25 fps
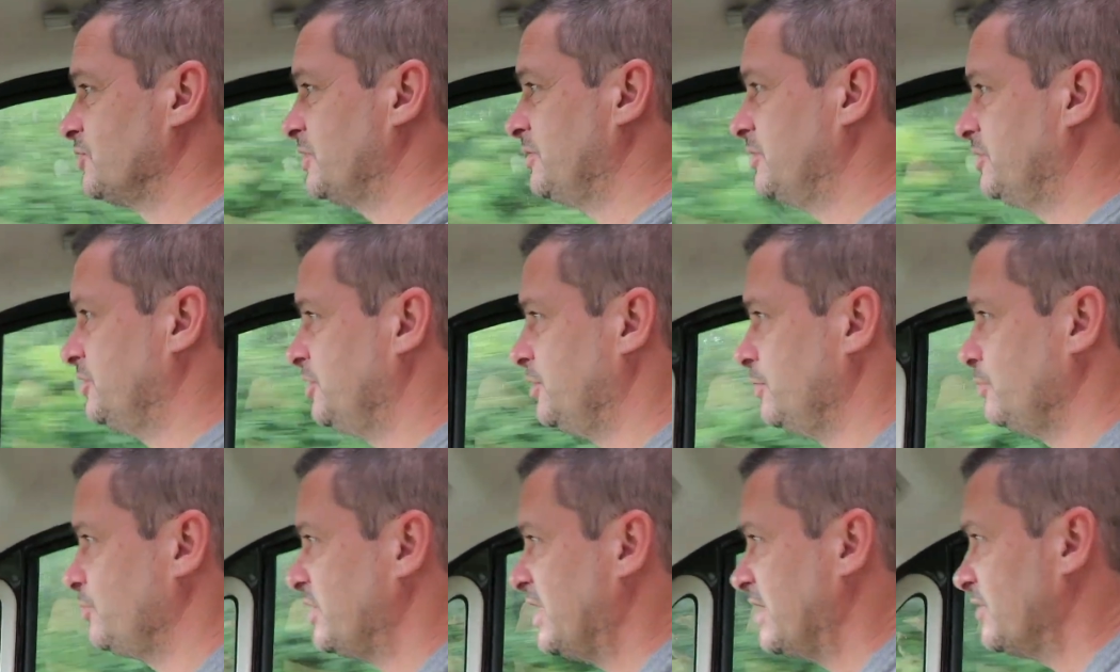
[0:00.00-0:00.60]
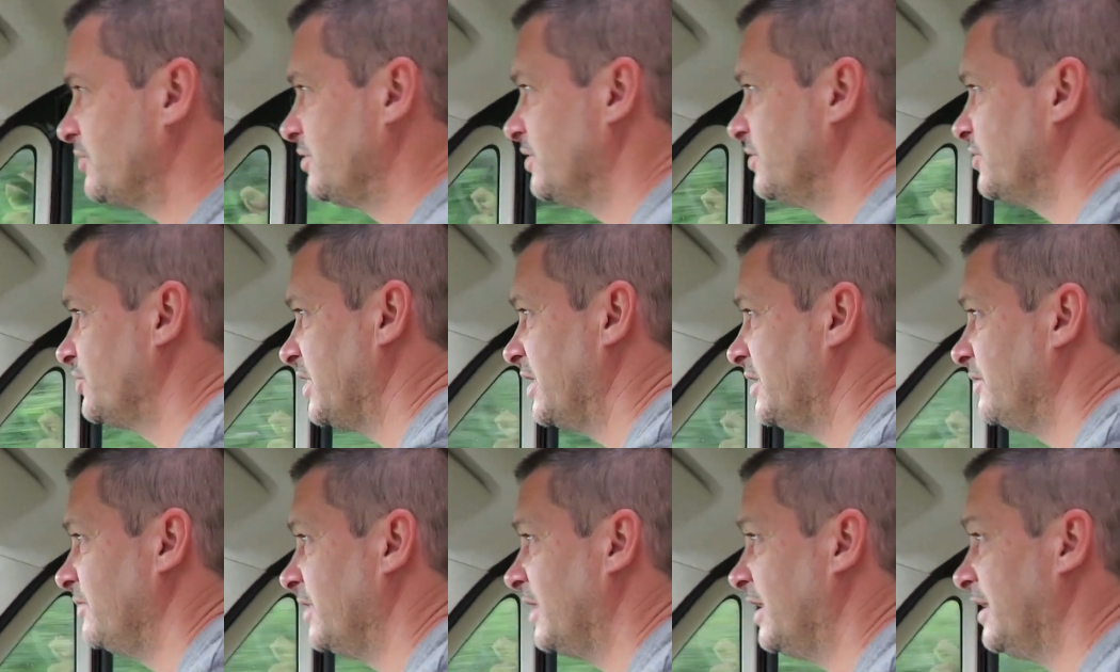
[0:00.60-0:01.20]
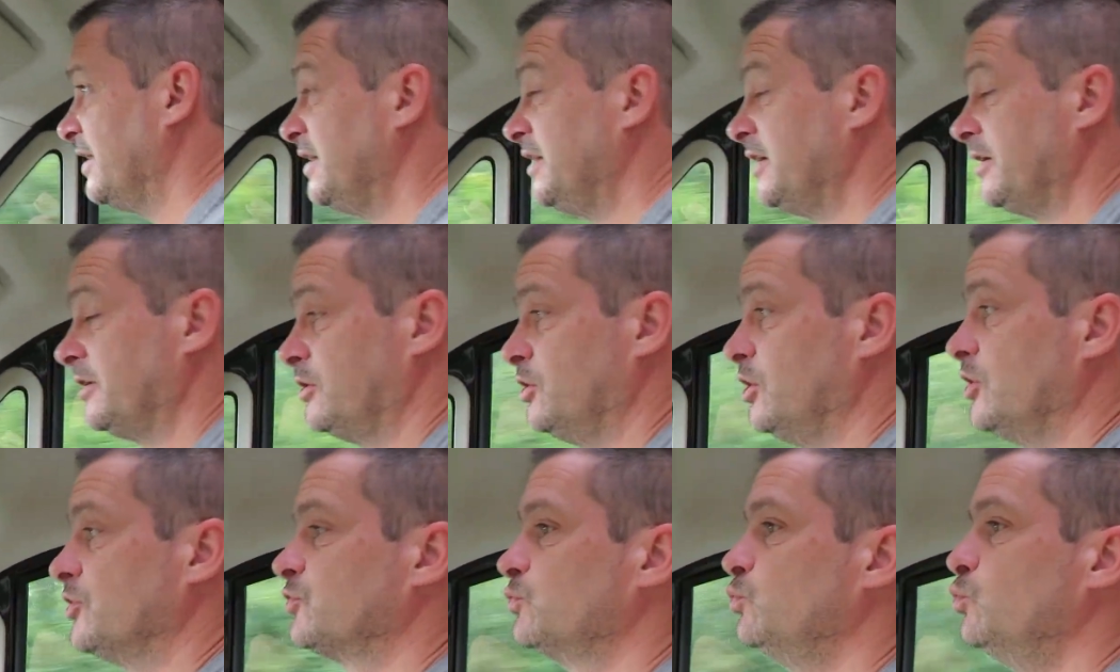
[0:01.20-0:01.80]
was in the news yesterday saying that he
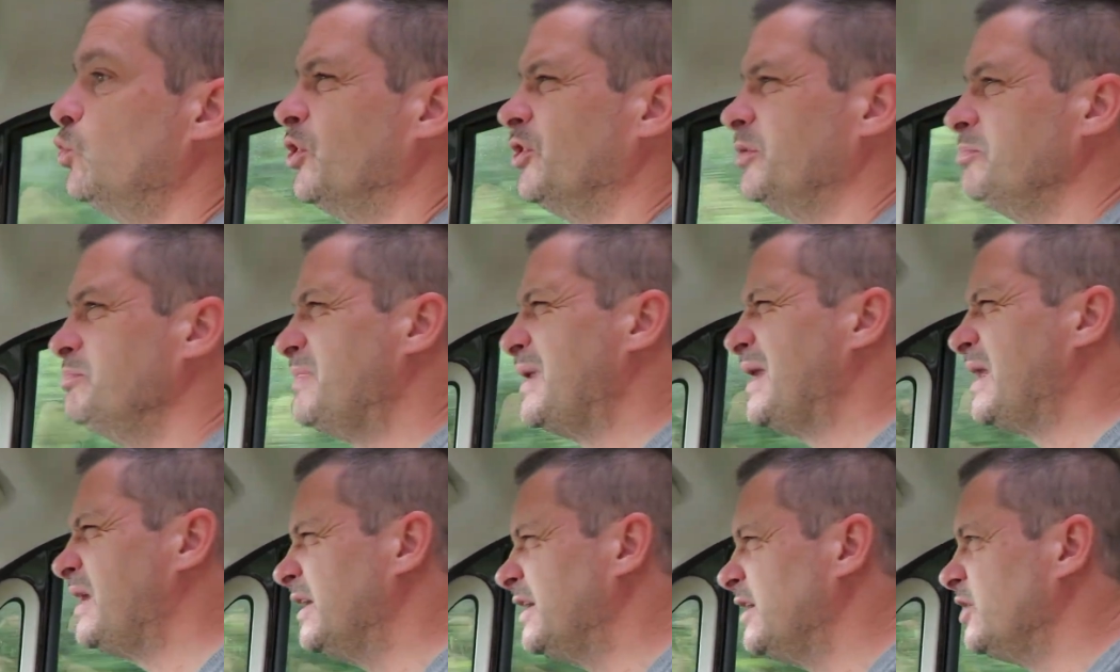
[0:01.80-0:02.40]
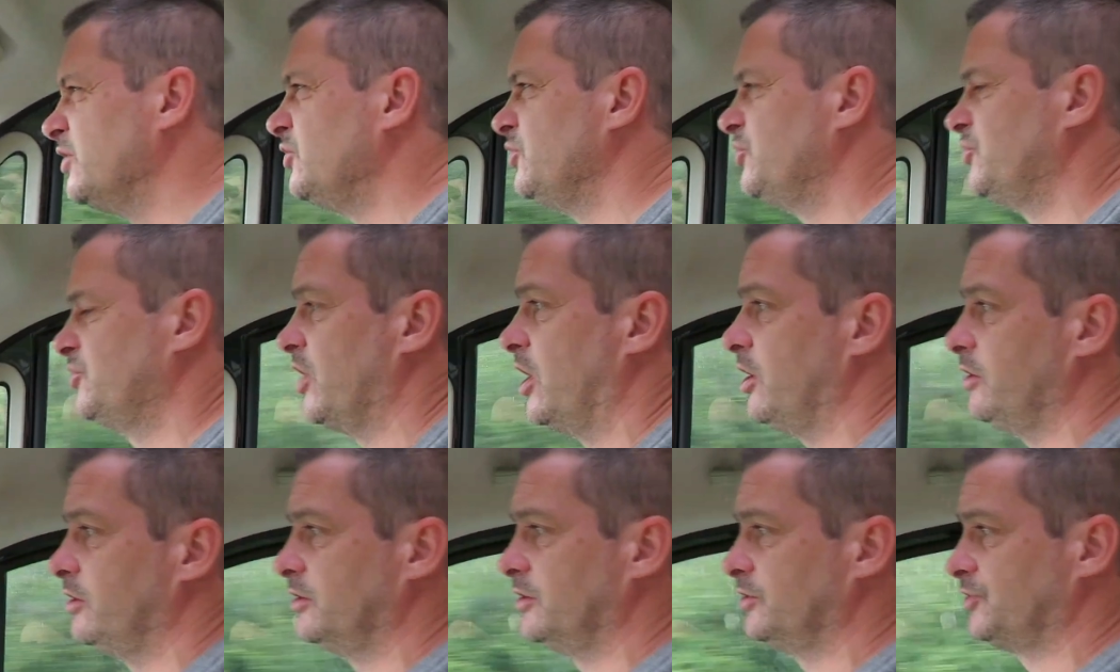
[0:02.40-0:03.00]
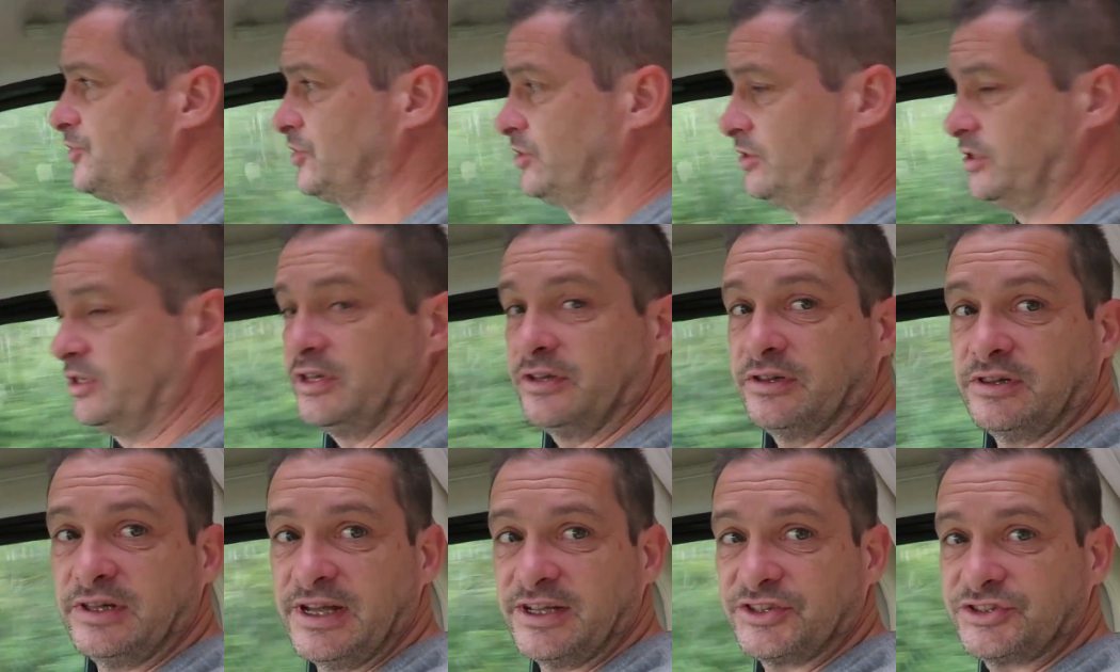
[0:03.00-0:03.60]
had lost one million dollars
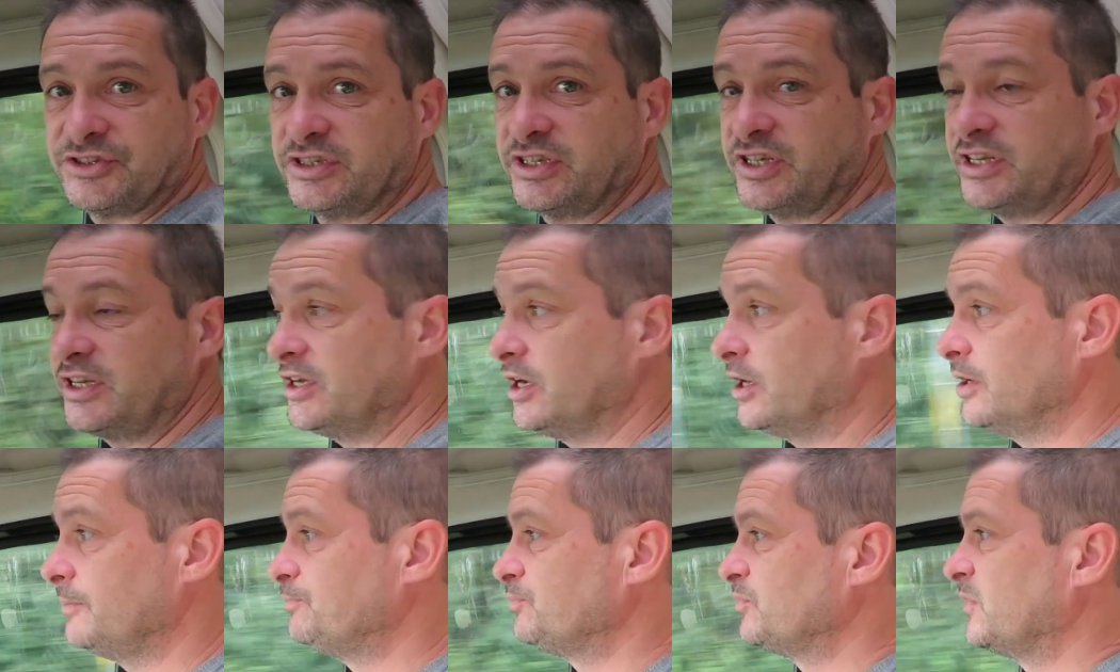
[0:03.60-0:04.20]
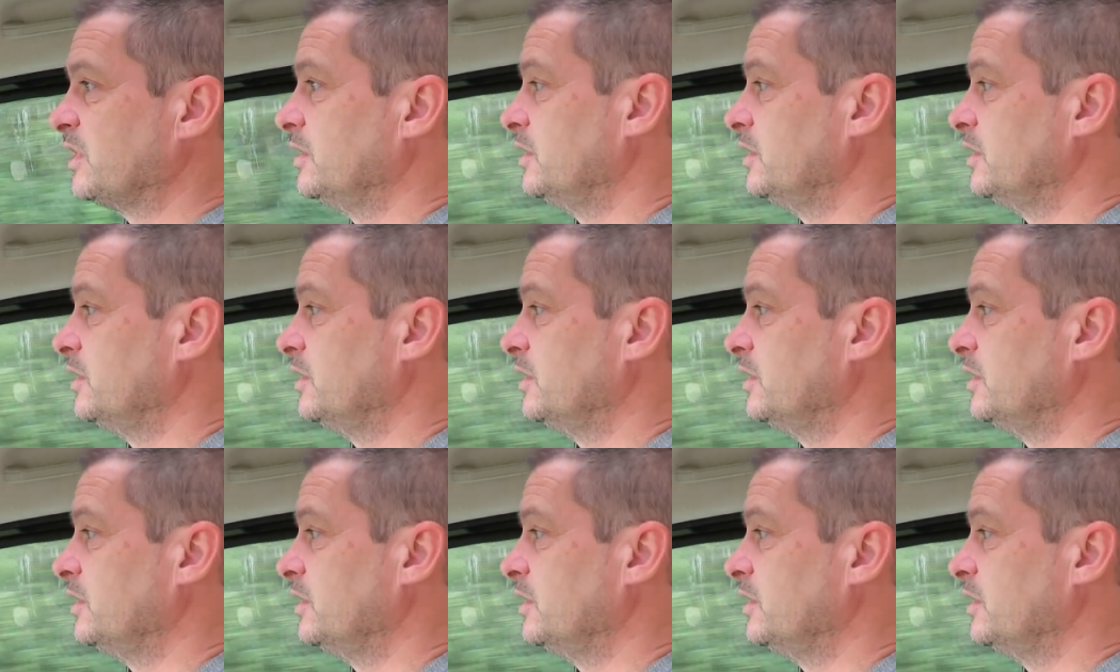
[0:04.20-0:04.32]
in last year.